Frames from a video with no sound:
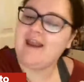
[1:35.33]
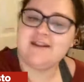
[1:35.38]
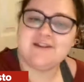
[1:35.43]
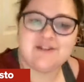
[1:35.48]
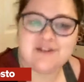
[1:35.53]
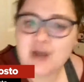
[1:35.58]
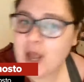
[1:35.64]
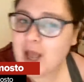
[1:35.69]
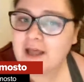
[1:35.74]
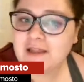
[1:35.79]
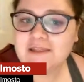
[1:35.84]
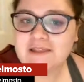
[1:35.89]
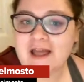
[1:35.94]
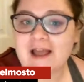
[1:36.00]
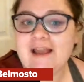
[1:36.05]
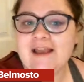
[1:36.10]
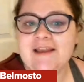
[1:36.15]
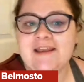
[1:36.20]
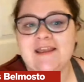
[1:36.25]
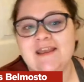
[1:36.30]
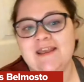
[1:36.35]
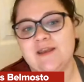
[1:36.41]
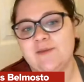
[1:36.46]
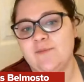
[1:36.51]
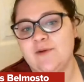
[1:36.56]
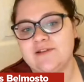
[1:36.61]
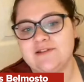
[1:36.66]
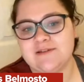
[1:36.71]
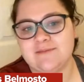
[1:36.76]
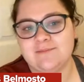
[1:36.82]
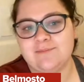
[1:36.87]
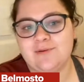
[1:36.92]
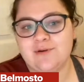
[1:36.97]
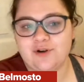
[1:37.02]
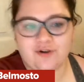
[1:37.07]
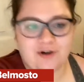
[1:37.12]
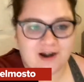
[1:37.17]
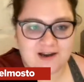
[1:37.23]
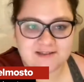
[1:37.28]
it's not like he wasn't
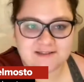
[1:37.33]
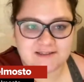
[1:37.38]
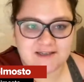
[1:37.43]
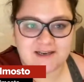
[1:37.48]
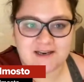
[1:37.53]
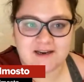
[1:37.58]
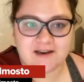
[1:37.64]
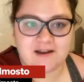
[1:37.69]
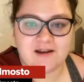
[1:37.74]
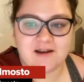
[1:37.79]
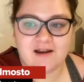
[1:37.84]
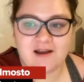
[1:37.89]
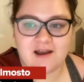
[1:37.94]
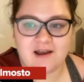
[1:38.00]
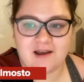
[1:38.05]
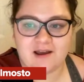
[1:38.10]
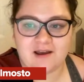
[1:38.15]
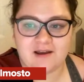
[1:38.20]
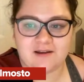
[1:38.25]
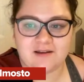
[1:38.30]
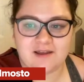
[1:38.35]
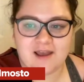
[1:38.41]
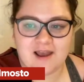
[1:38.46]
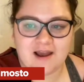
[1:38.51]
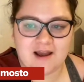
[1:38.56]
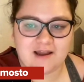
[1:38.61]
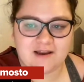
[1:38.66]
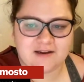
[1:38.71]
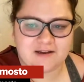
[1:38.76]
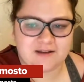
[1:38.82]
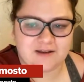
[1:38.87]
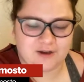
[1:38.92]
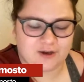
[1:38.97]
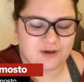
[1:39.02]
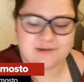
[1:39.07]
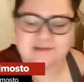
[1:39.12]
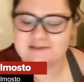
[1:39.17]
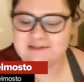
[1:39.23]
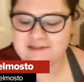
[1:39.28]
progressing uh, at a
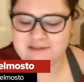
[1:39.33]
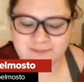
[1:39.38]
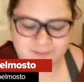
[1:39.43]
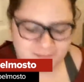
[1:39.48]
good